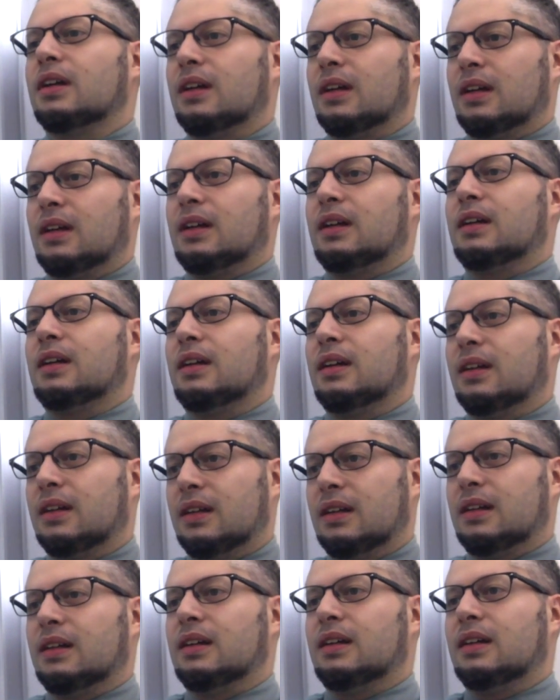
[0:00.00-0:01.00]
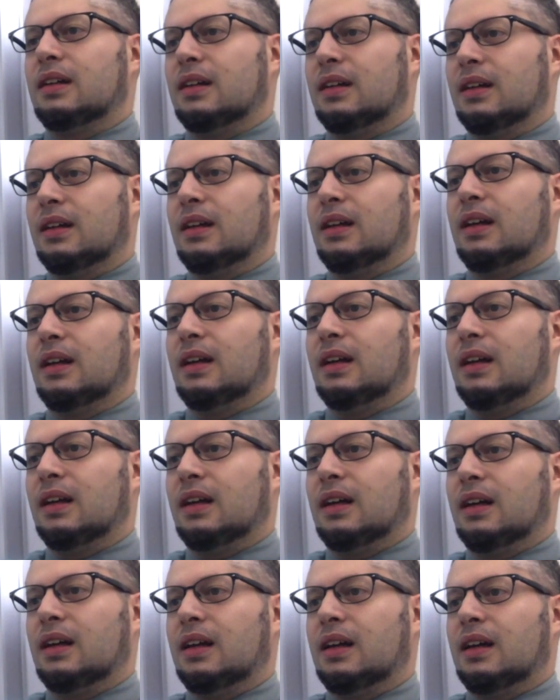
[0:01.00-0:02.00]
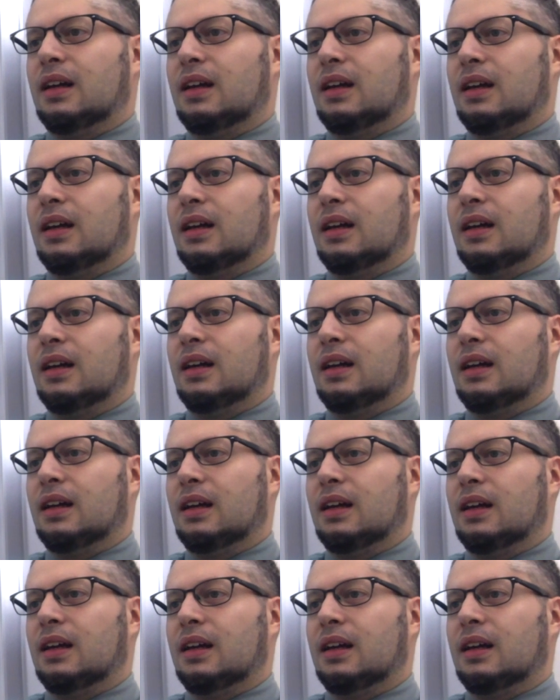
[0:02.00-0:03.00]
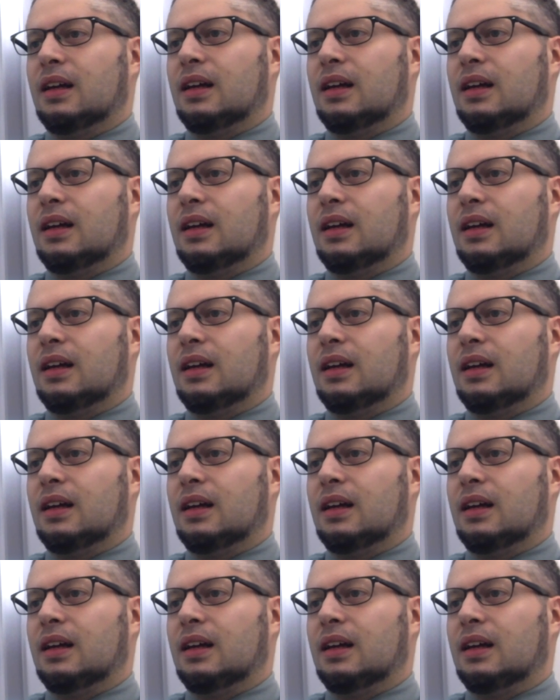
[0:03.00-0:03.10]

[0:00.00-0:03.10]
(silence)